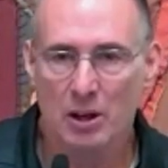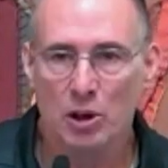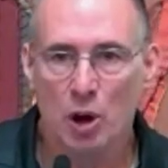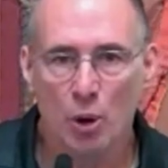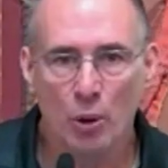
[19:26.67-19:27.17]

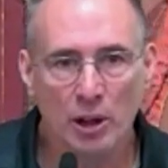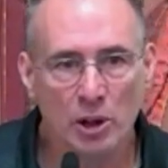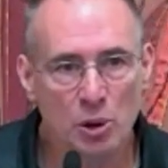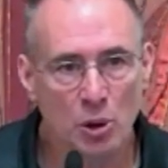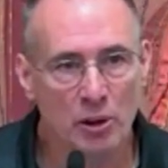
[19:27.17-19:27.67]

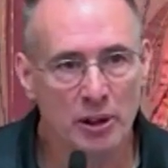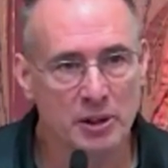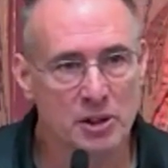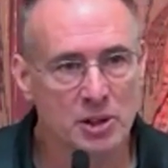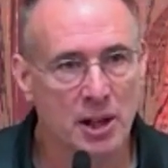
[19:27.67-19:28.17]
Knowing your
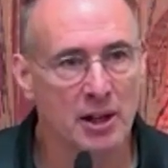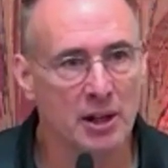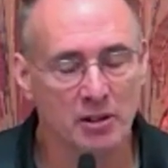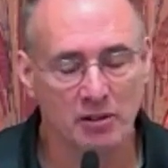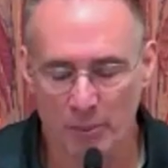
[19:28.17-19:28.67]

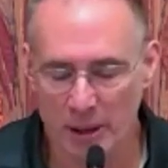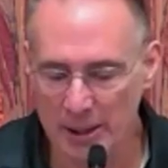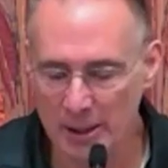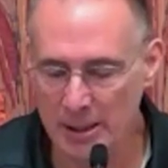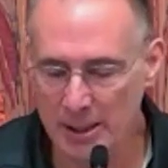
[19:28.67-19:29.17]
understanding of
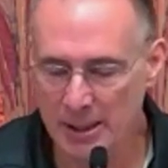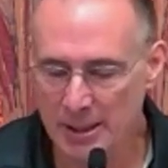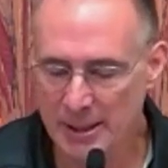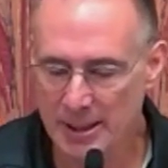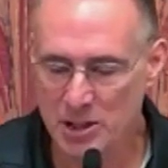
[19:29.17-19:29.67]
money
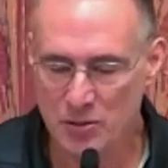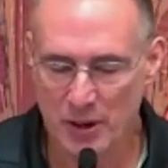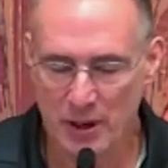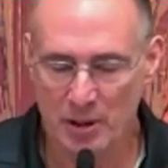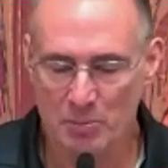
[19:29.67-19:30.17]
is
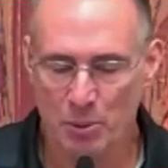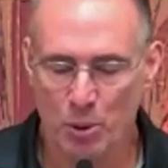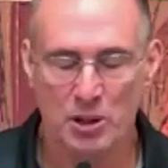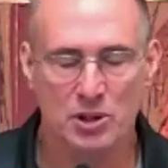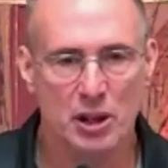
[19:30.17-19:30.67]
very
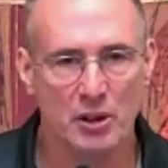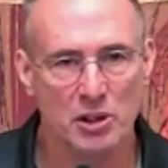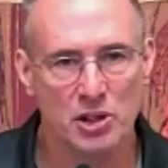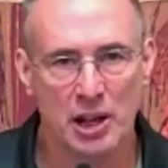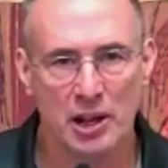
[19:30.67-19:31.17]
important to
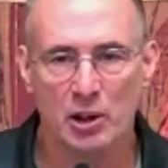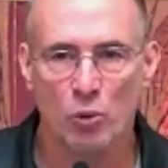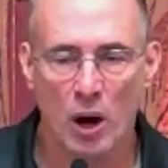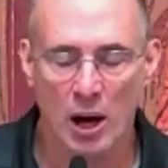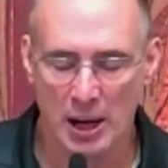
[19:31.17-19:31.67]

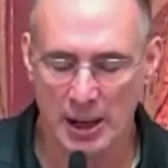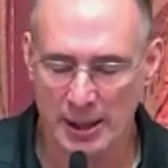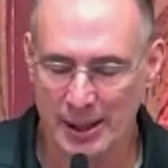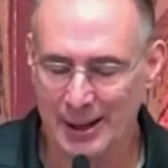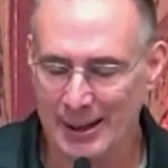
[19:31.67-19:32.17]
understanding
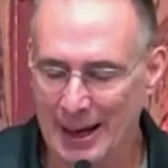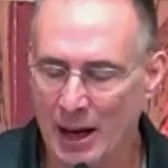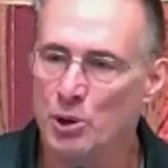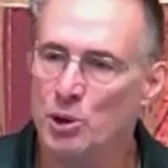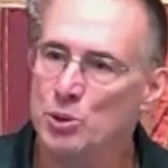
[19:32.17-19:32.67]
why and
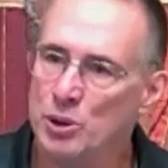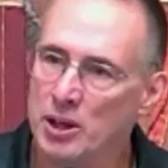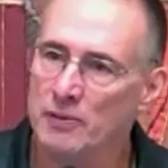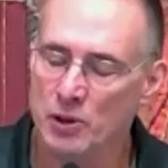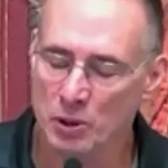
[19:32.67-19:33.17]
how you
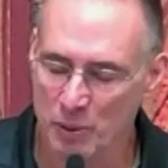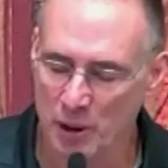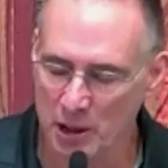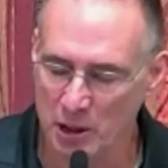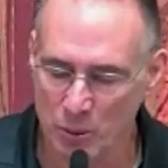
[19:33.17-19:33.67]
give your
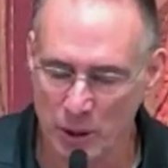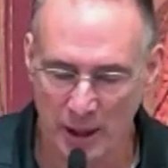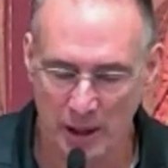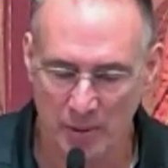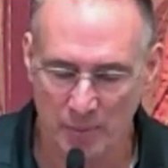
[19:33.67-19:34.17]
money
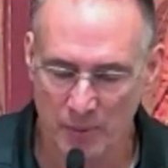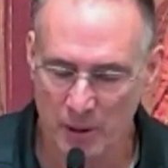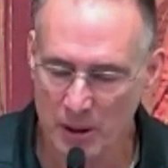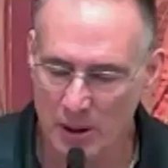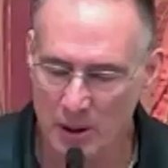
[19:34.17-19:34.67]
away,
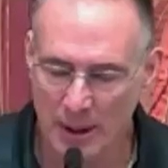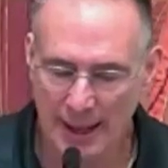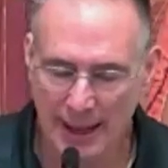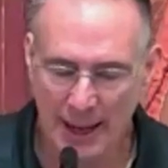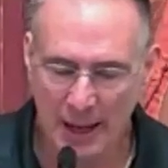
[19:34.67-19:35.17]

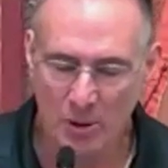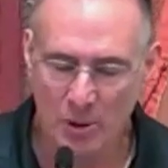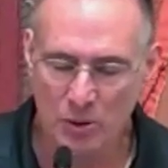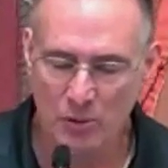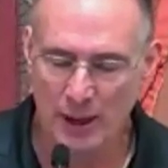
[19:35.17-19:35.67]

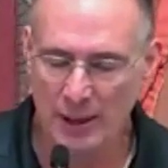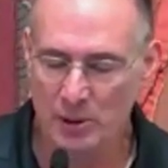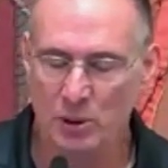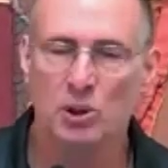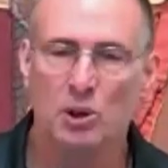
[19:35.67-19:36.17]
how you
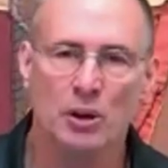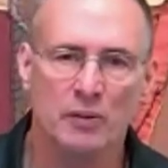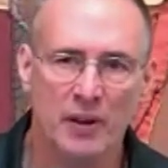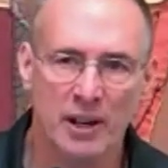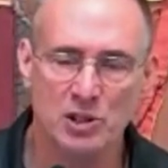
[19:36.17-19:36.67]
value your
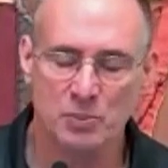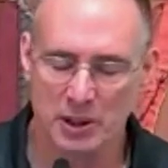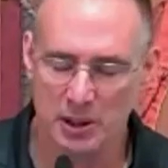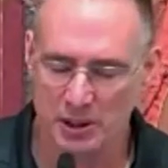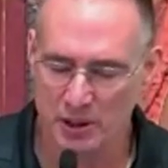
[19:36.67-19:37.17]

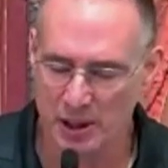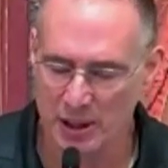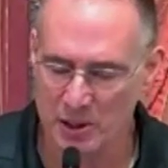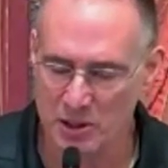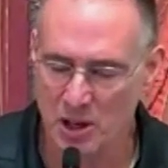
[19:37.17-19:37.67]
investment in
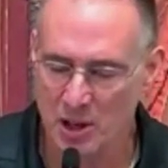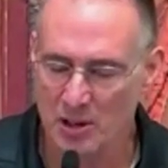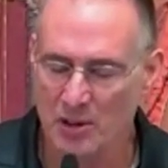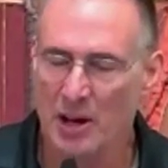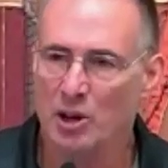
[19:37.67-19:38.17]
things
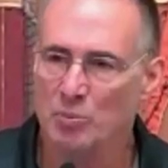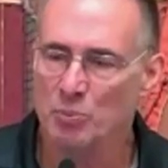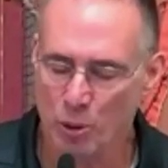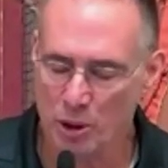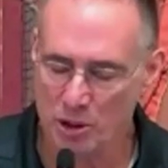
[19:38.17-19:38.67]
that are
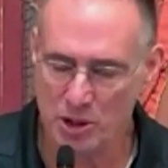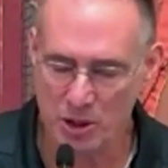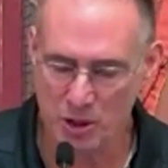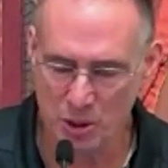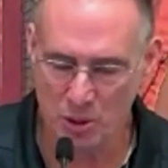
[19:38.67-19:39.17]
important
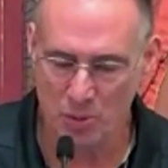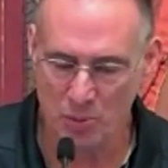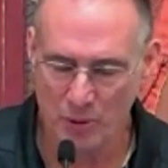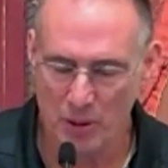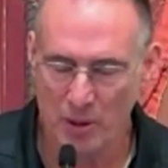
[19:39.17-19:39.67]
to you.